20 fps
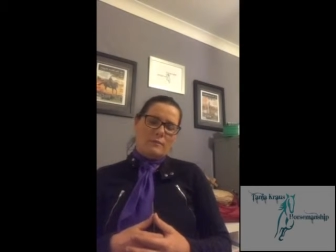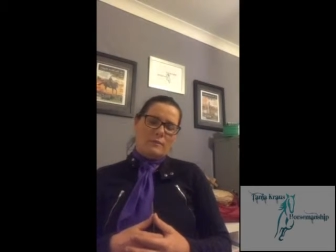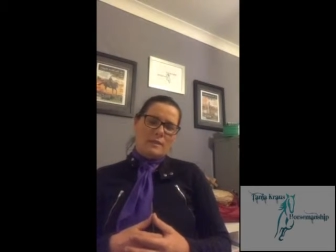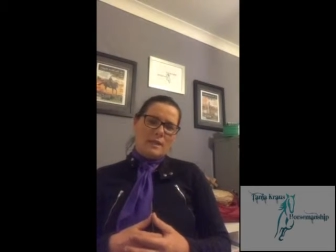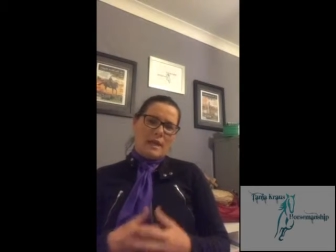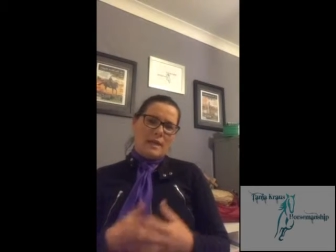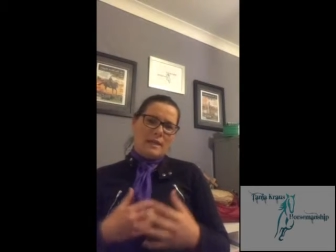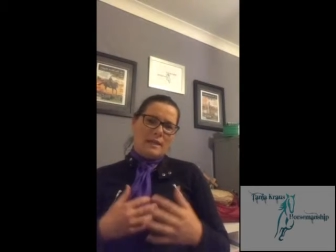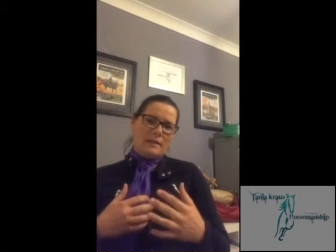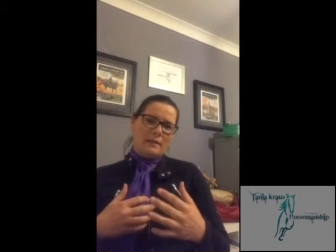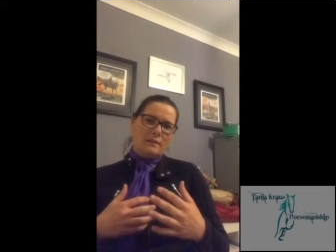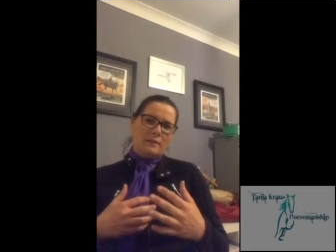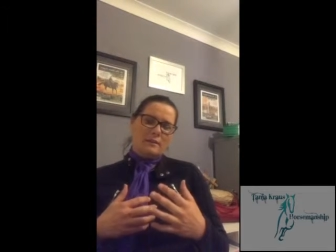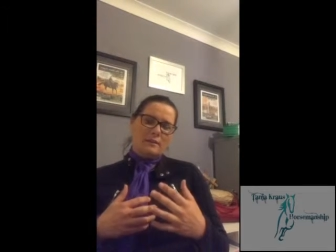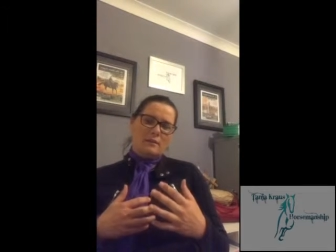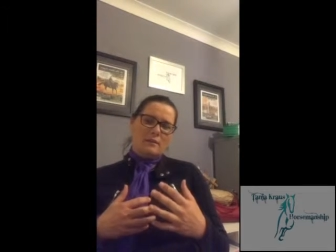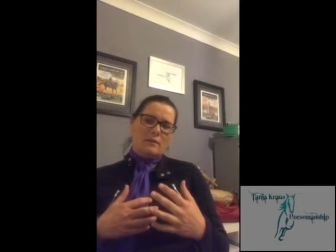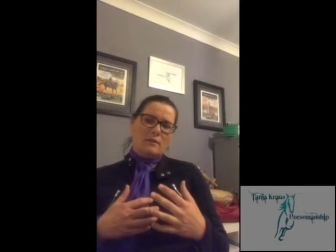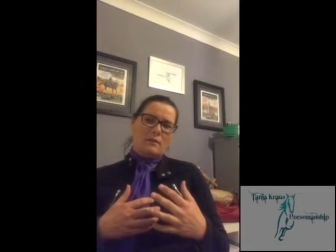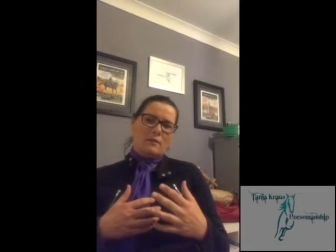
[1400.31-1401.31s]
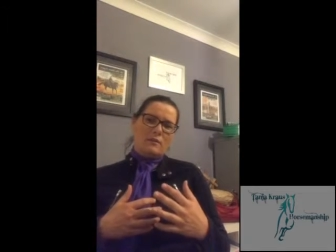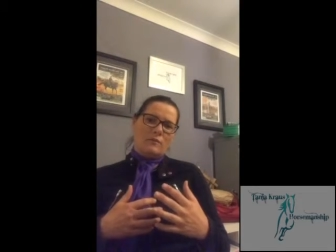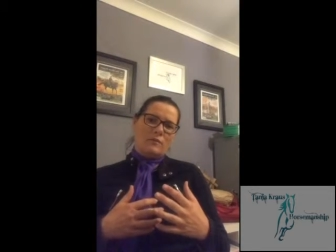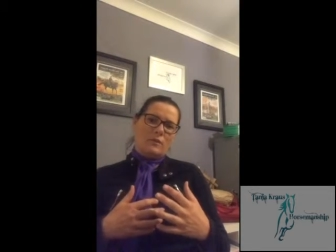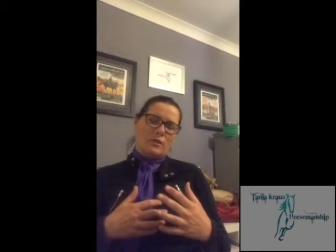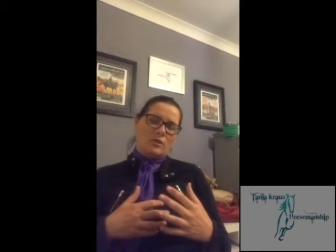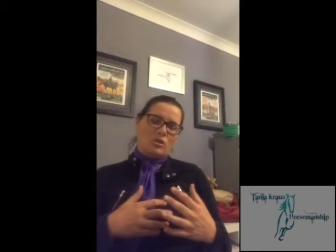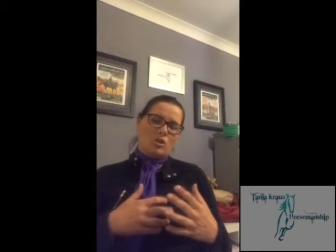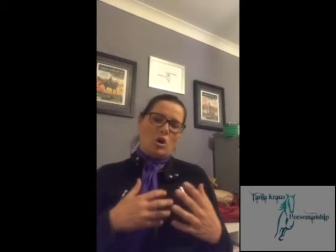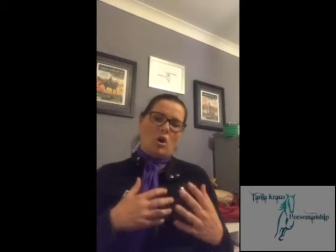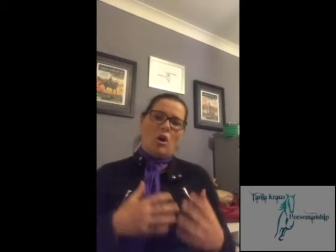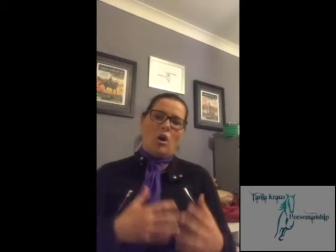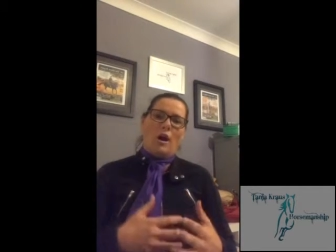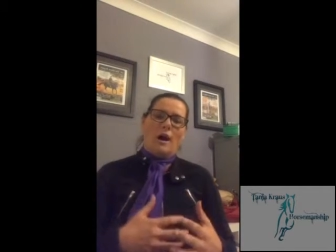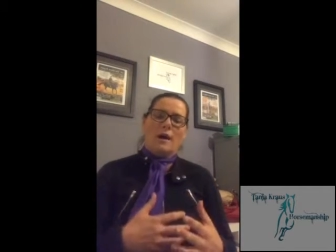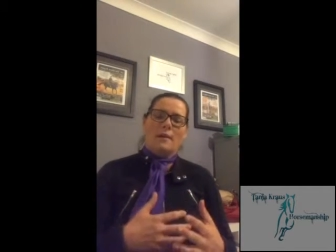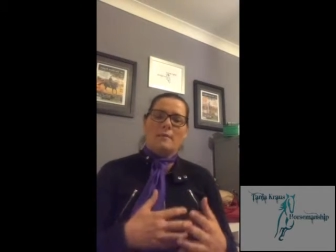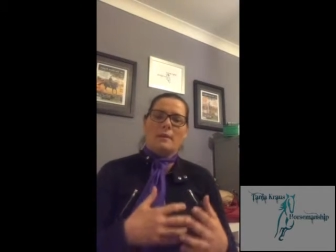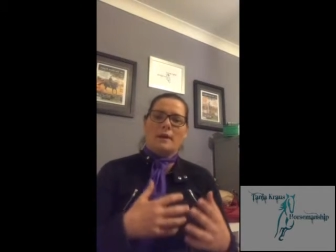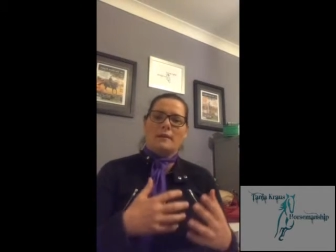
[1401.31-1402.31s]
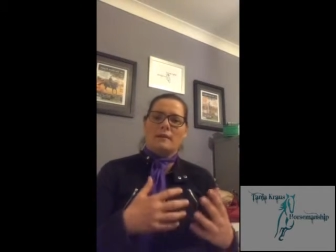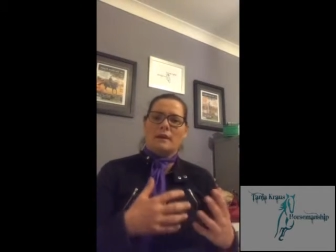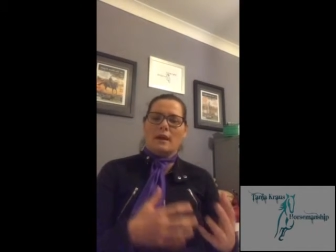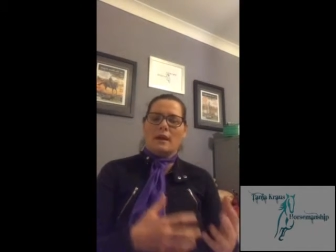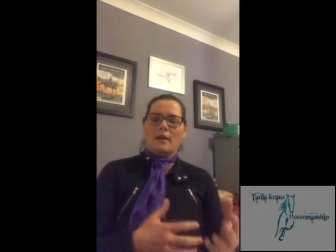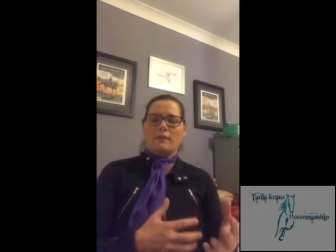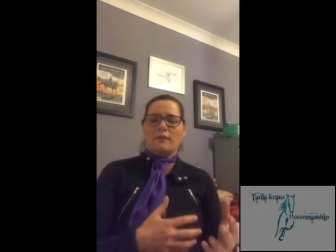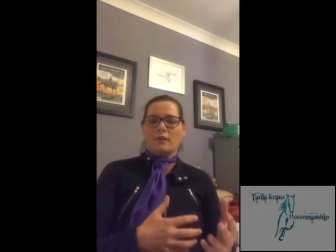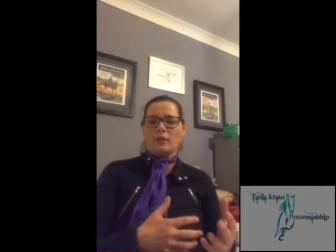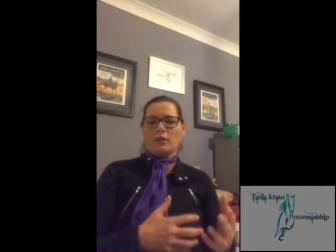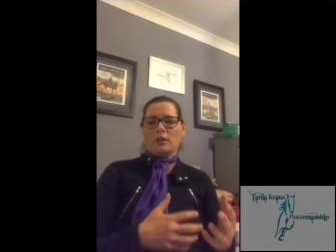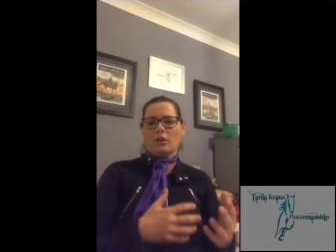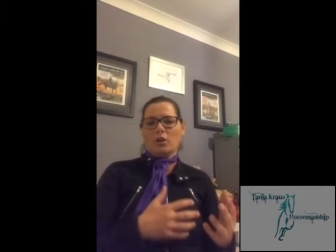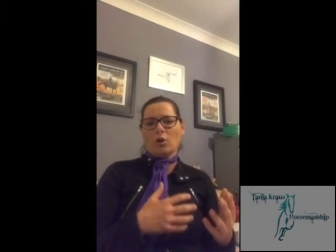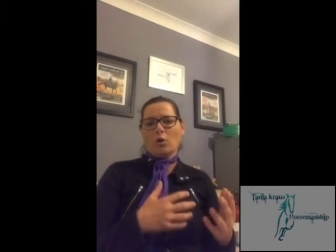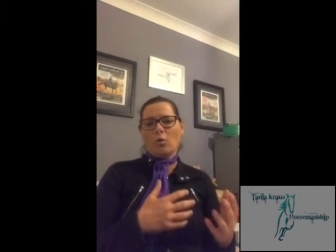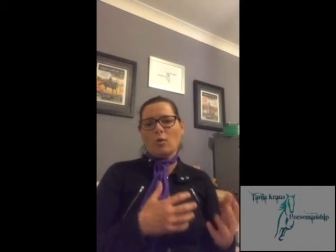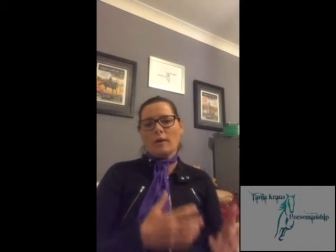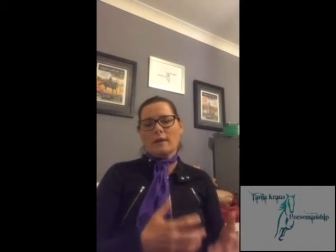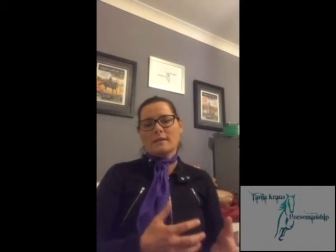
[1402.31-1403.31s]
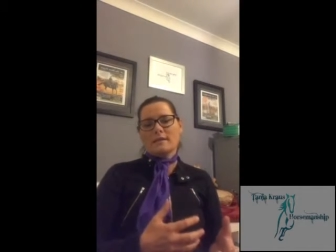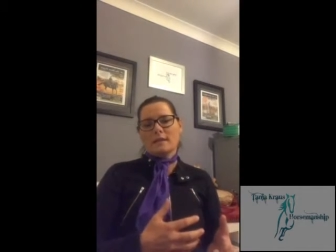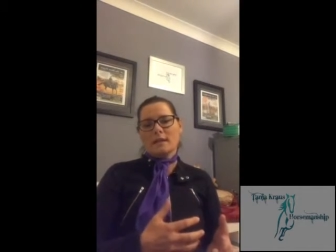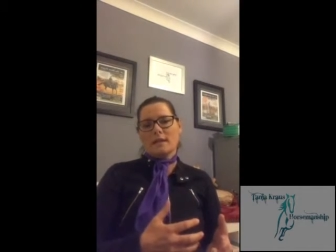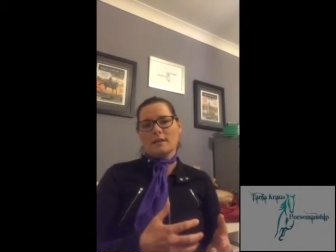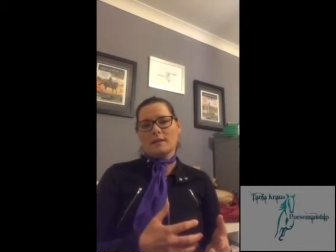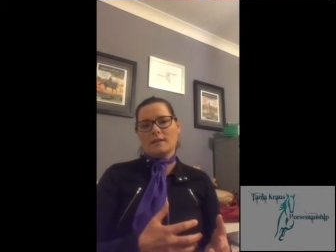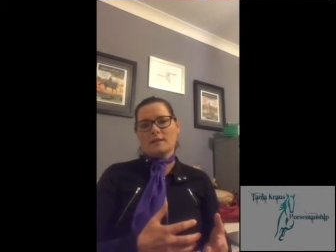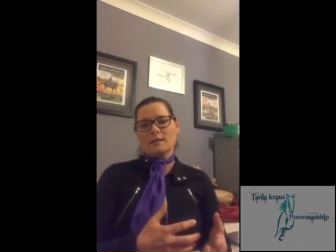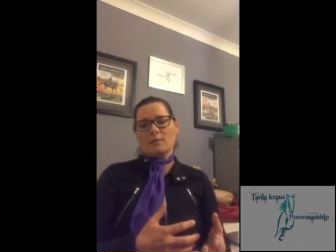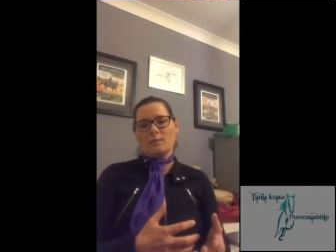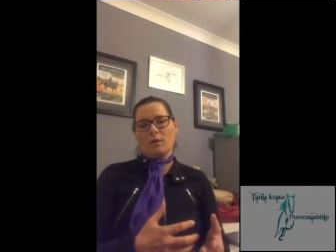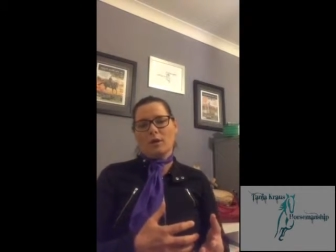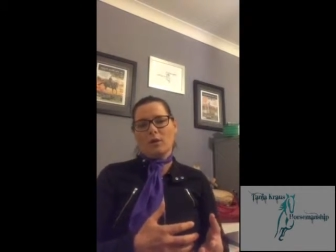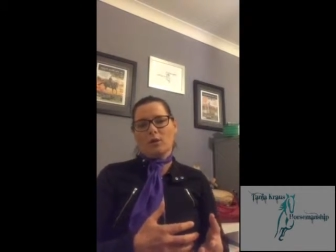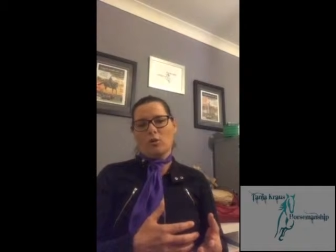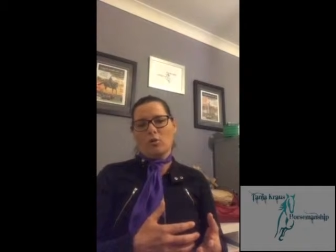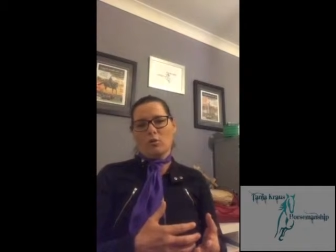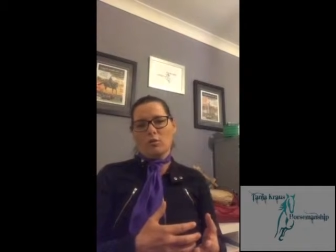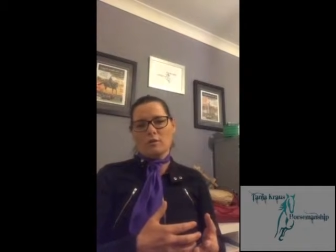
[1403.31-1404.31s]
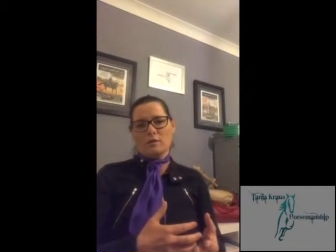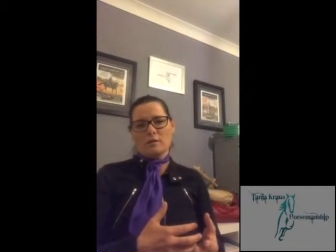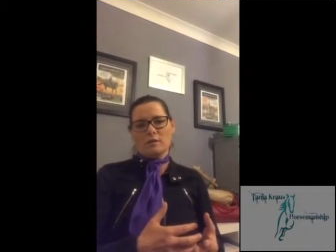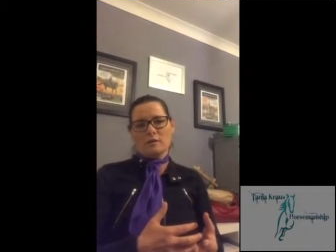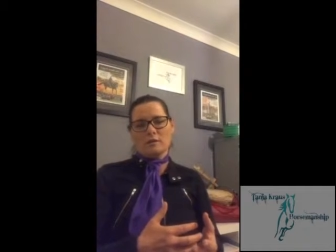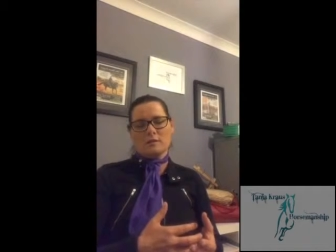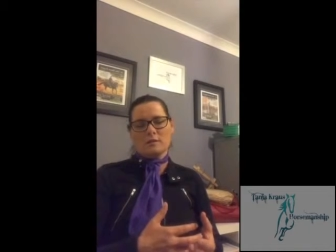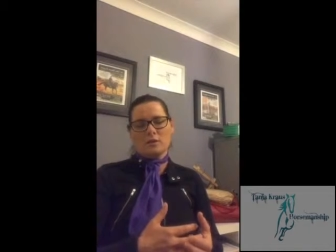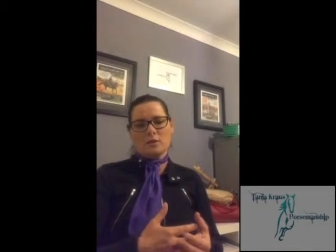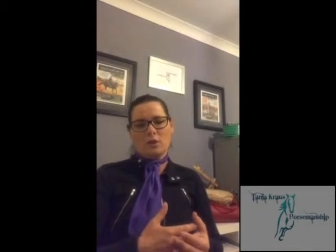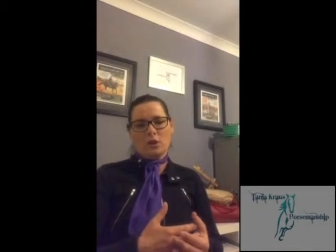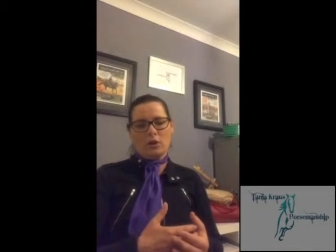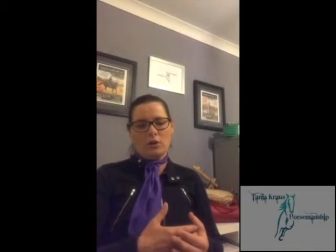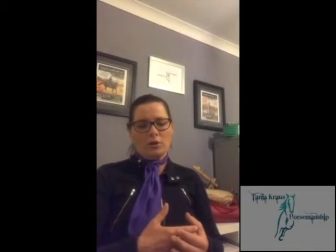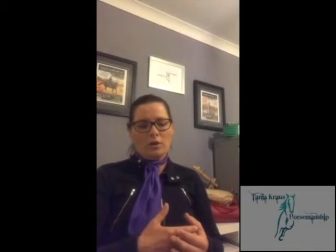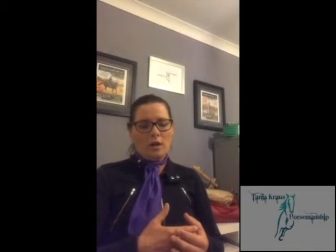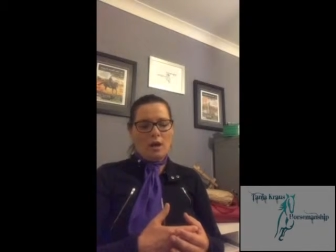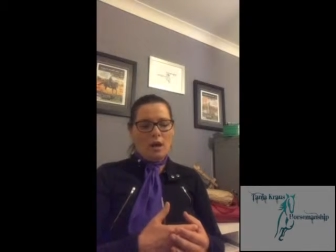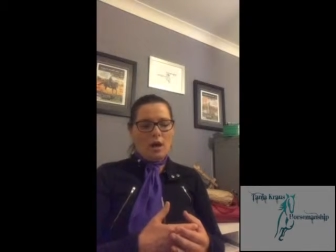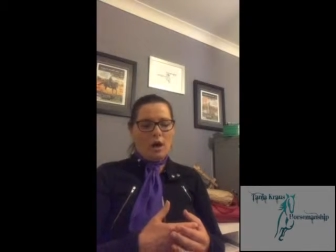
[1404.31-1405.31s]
taken the time and the effort, and I always say this in my courses, you know,